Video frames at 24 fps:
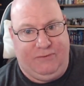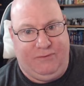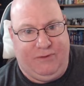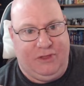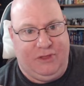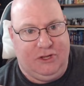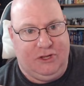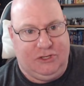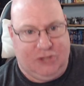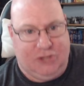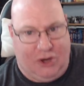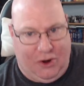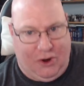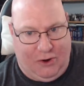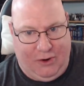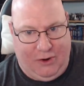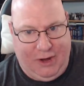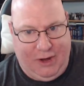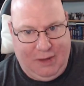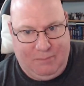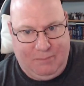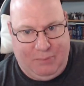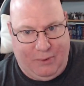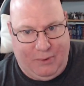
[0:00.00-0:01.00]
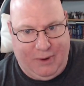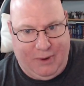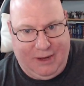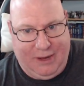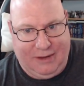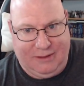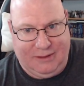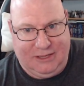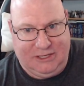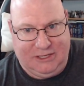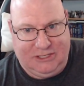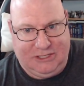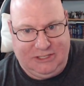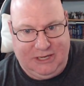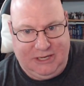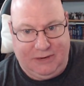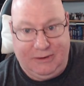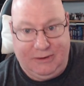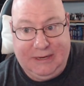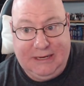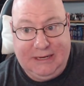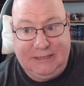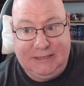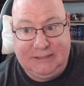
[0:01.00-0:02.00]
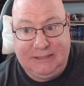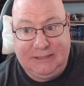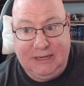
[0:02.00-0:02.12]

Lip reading: for the turning point of the series